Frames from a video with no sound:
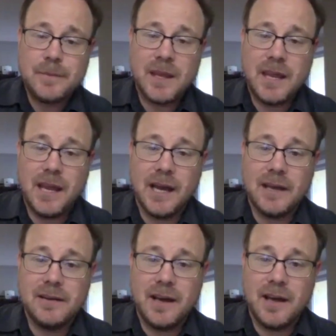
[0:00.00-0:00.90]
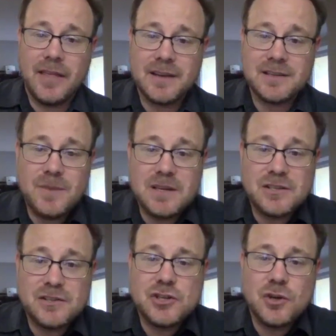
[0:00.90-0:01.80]
And that to me is
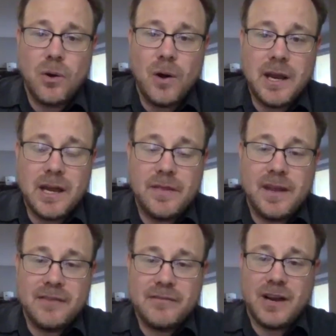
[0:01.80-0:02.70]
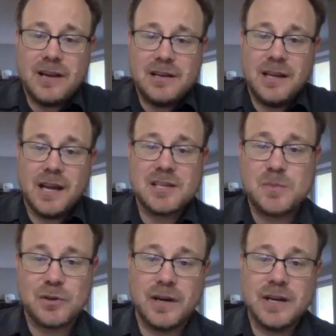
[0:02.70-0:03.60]
the joy and the never-ending
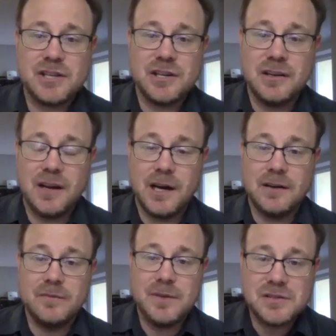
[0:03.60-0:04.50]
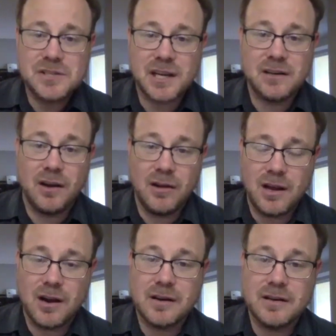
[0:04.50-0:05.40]
exploration of music and all
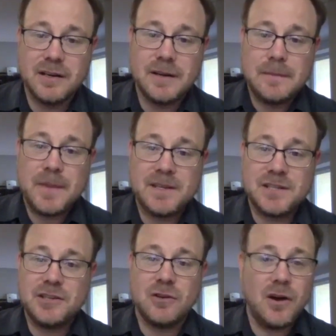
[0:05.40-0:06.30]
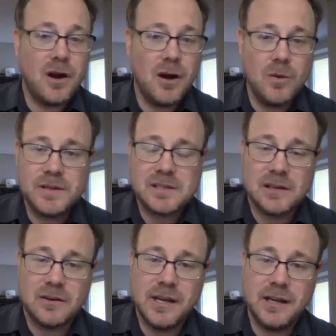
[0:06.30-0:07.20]
art, is that you're always
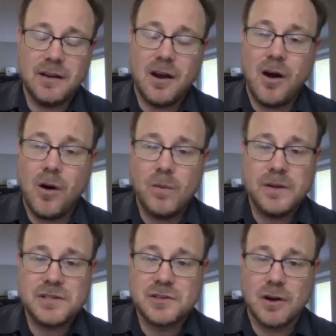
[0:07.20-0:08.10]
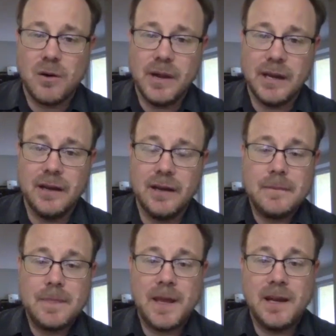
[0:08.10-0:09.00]
learning and always growing
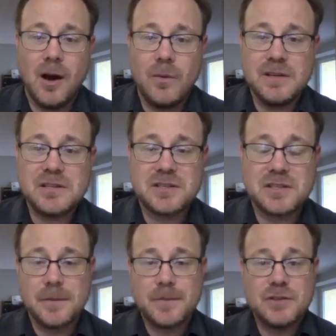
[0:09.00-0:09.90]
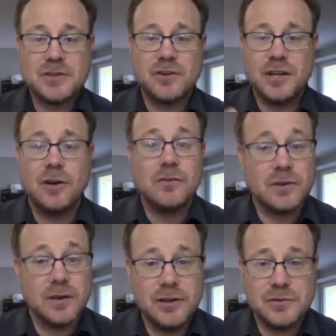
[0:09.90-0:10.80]
and always turning
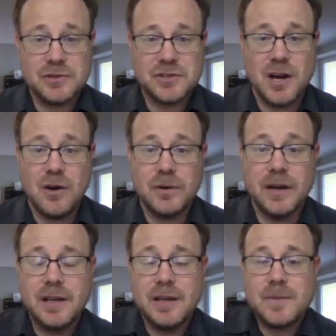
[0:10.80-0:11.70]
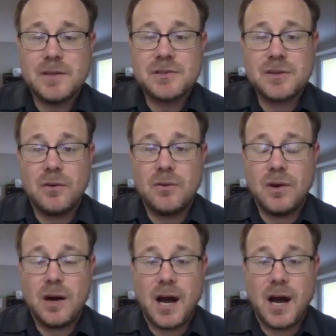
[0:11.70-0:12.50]
over a new stone. So